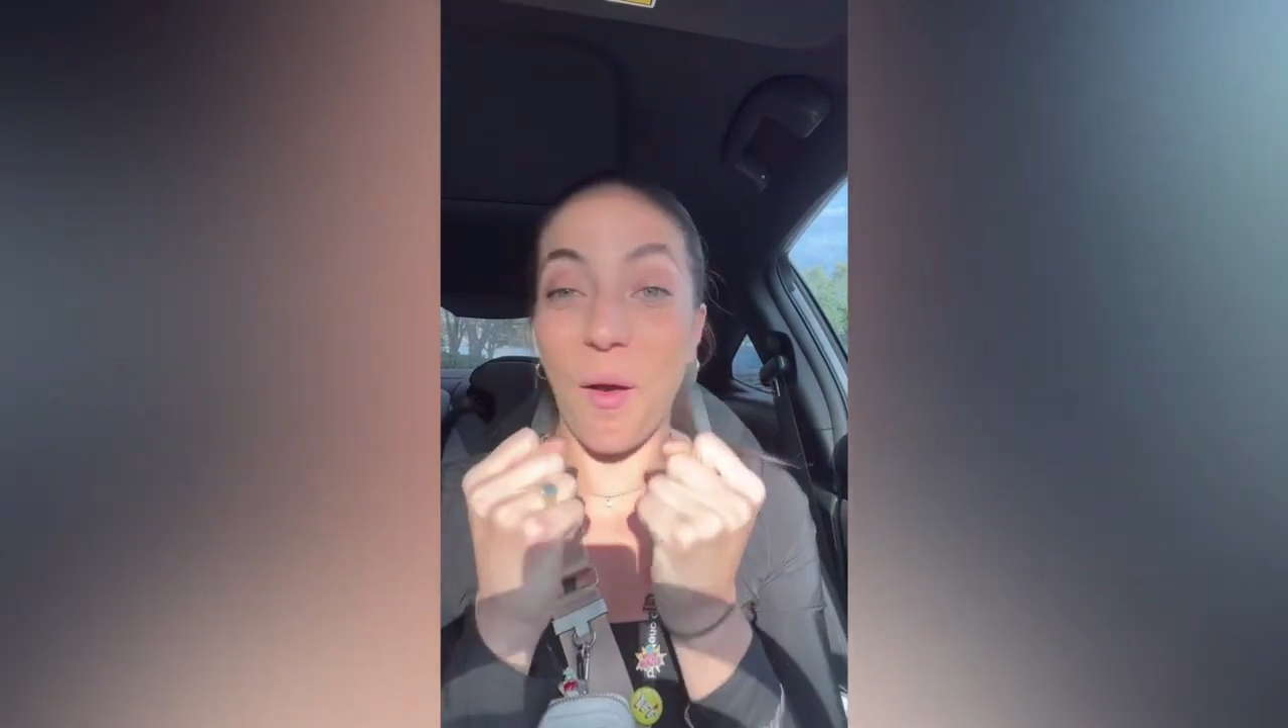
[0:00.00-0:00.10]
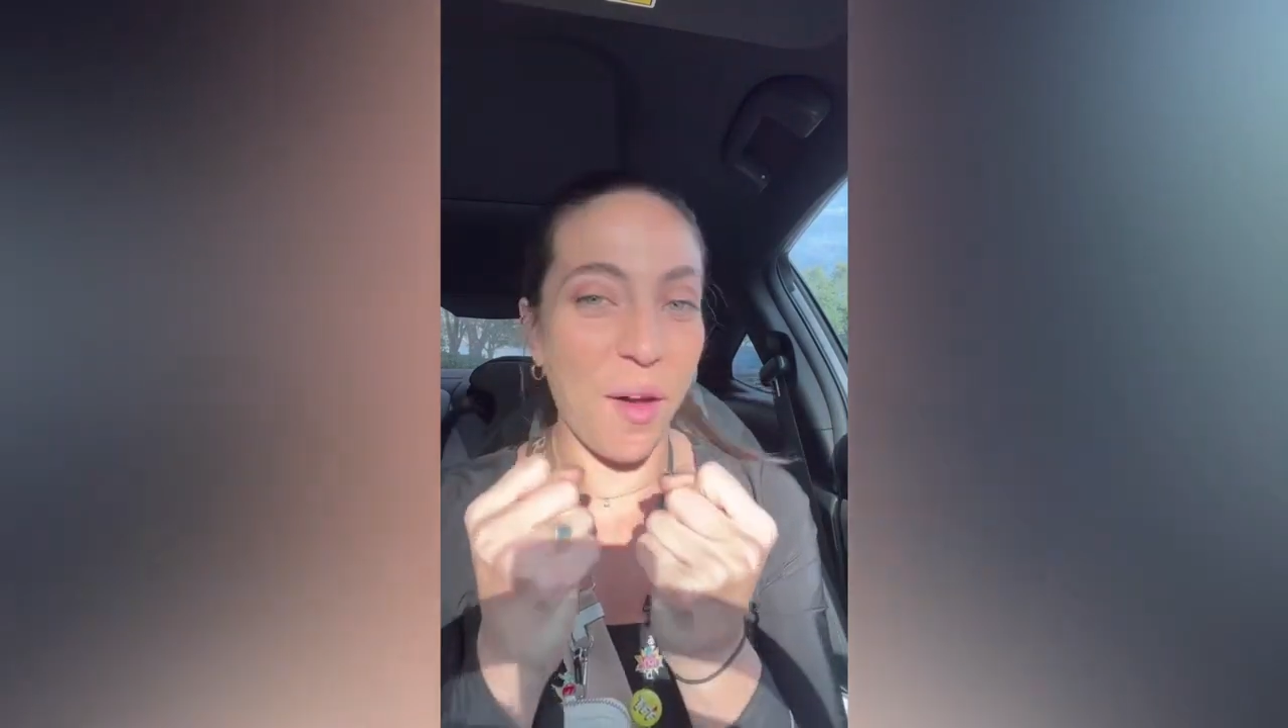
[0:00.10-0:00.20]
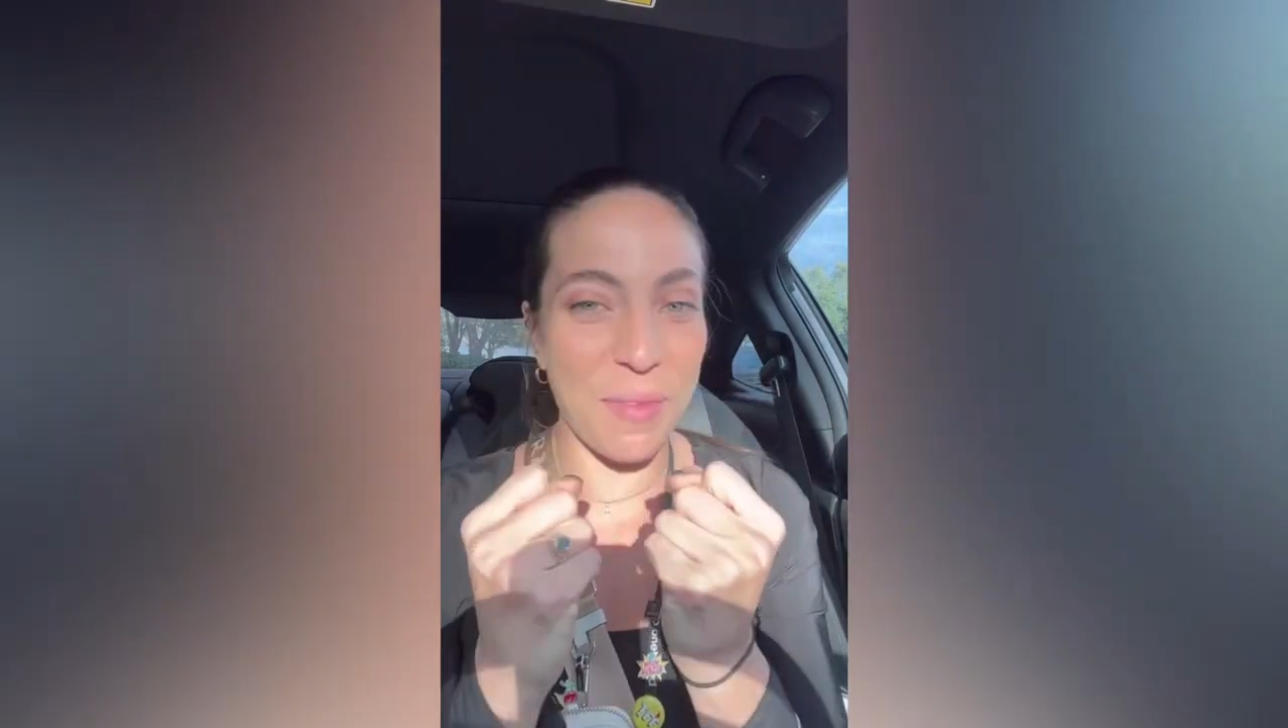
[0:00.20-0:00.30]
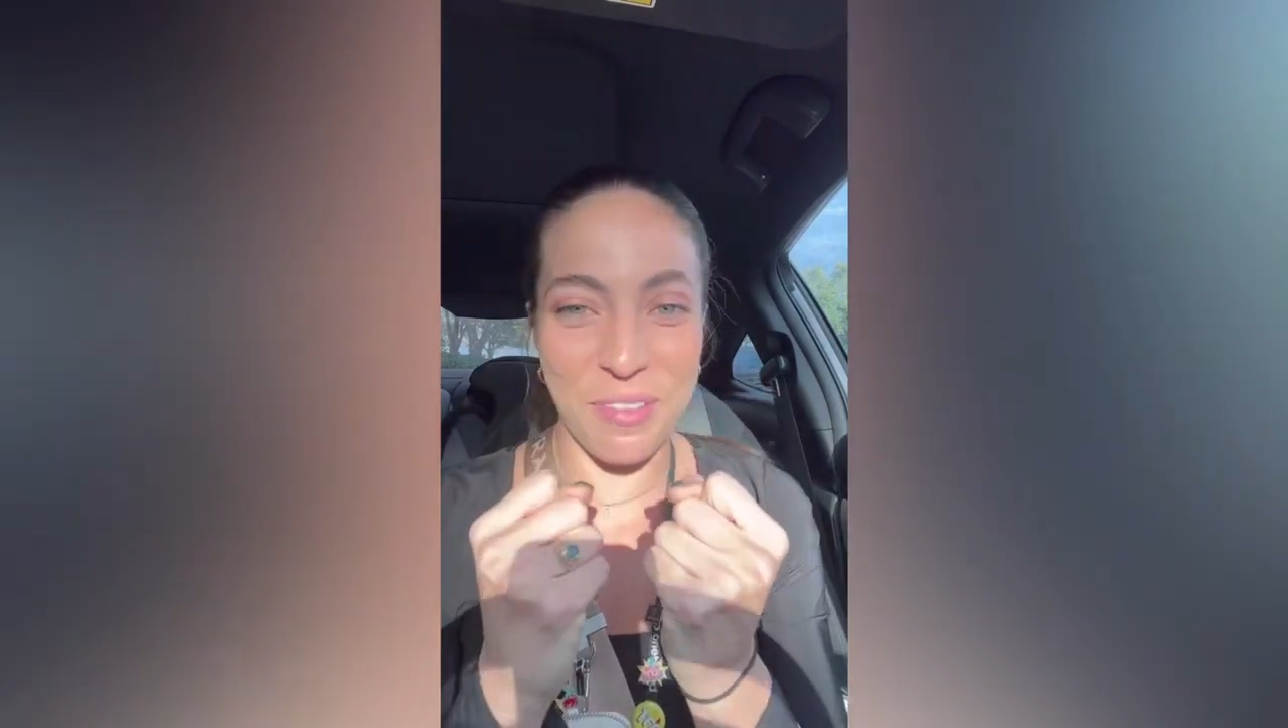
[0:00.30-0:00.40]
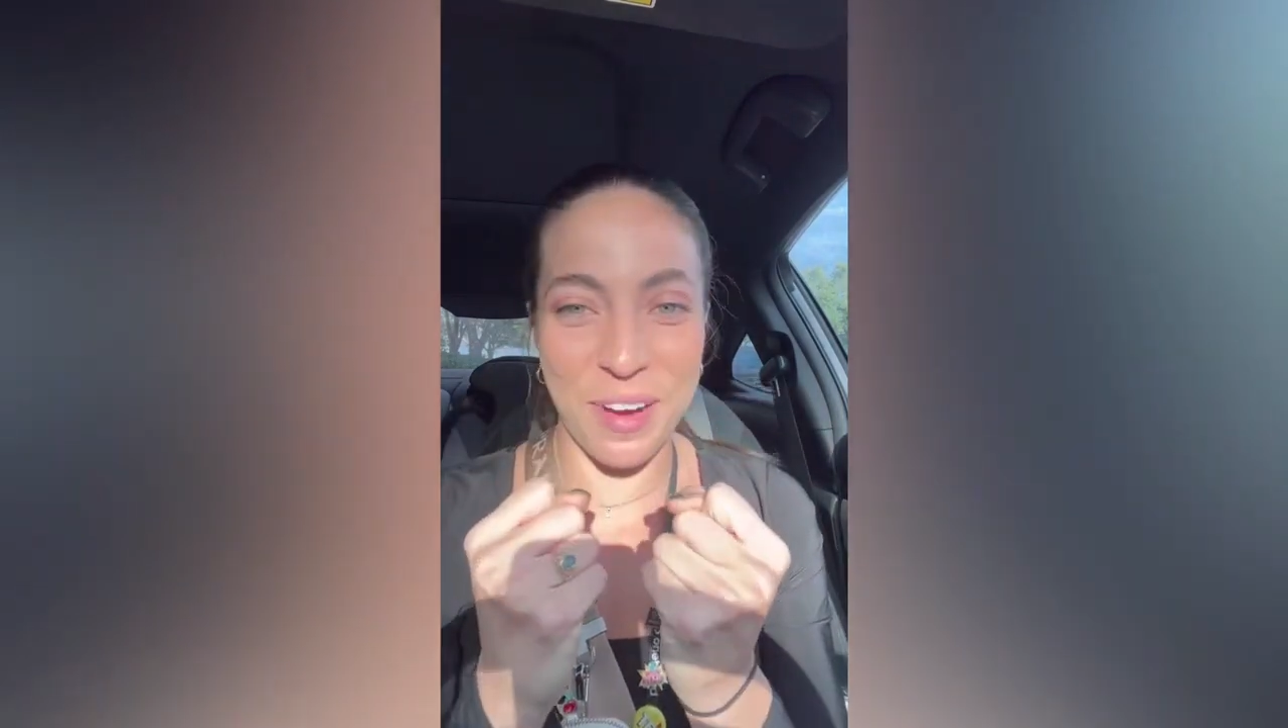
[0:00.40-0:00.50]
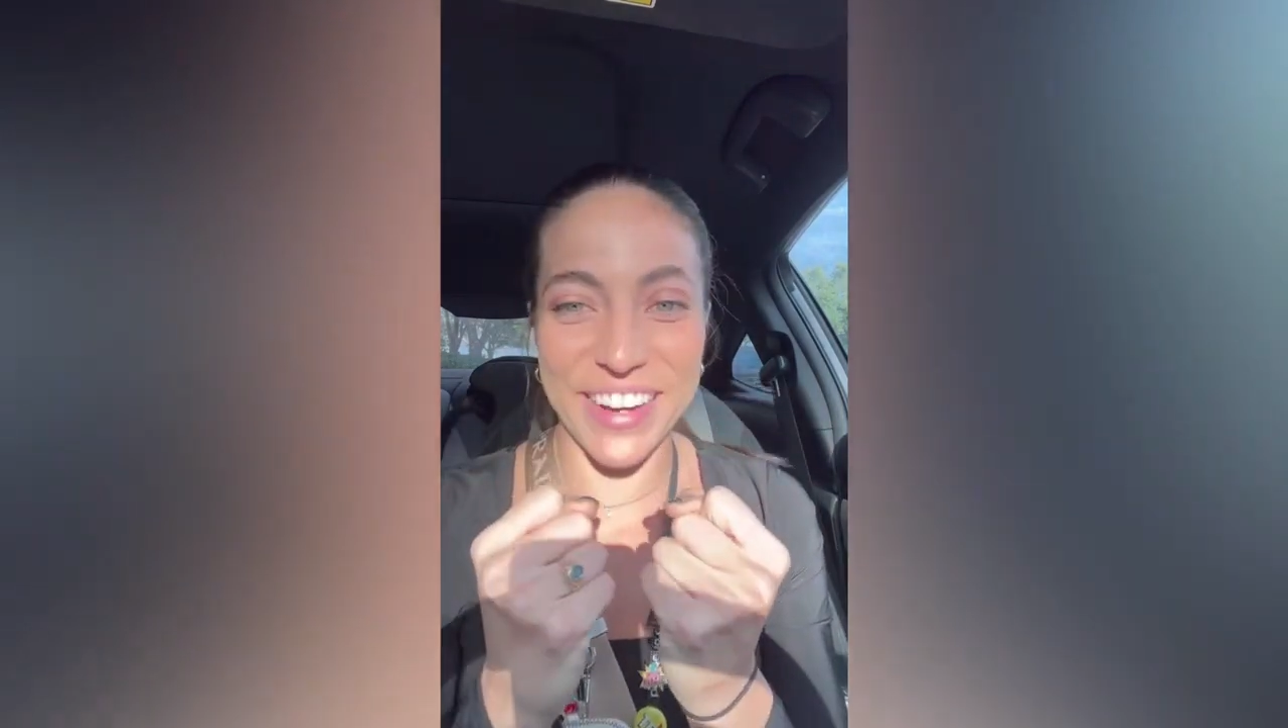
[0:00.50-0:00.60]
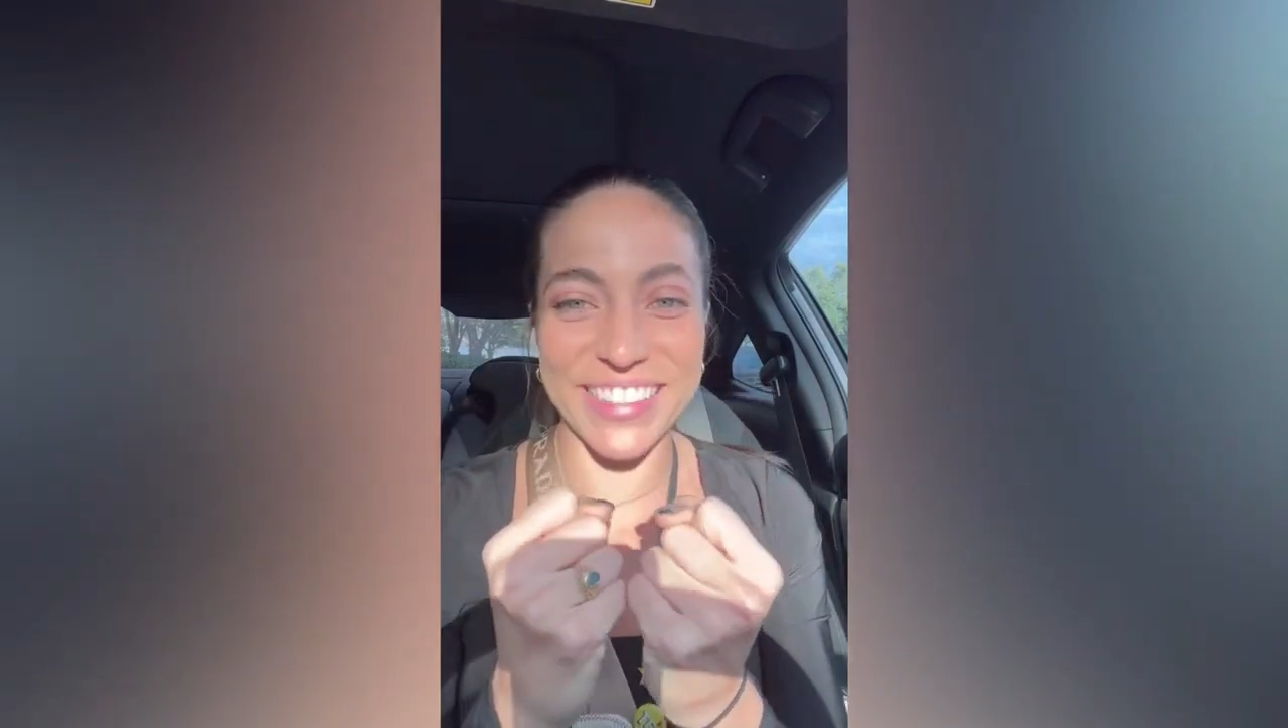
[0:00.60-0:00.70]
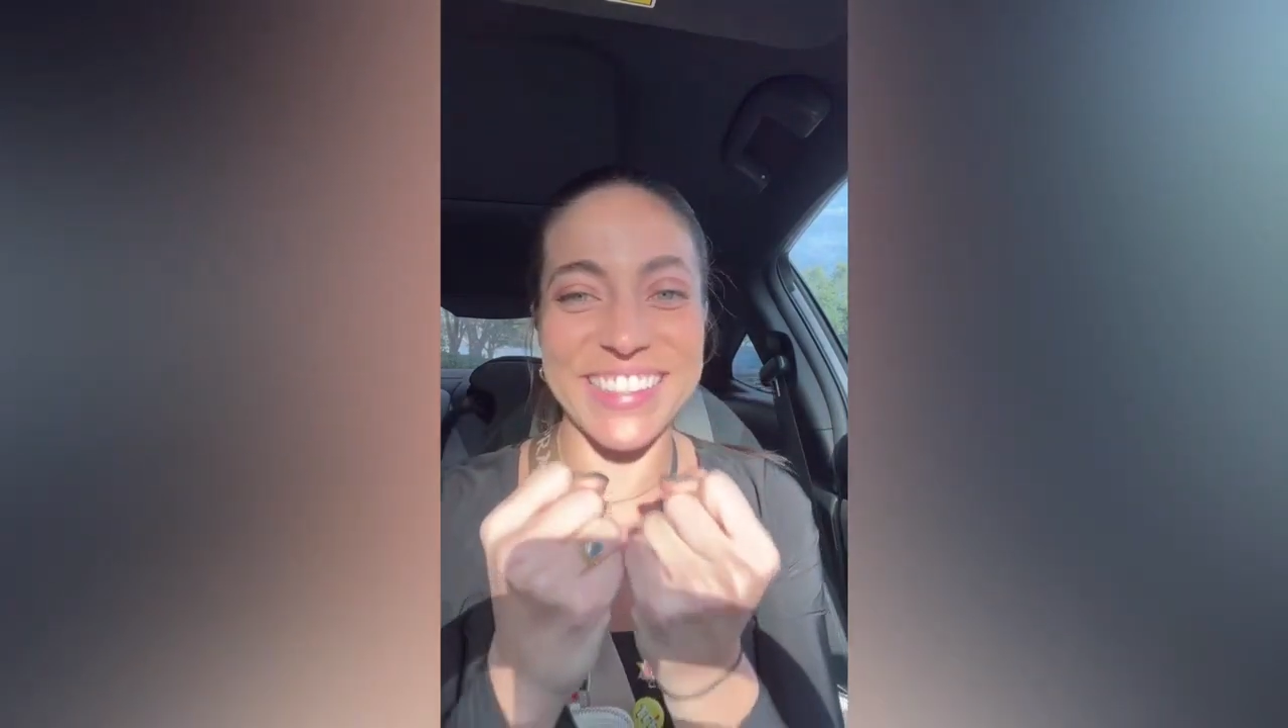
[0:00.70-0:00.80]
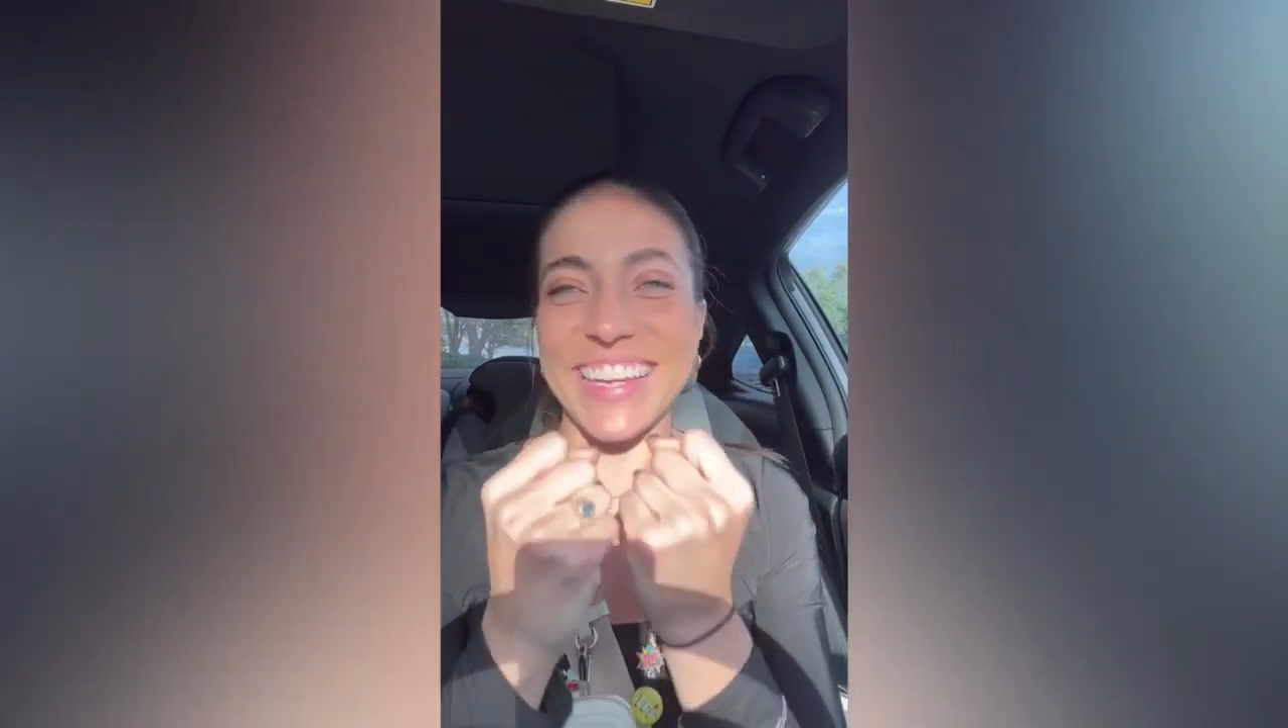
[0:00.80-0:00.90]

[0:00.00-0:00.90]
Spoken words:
all my friends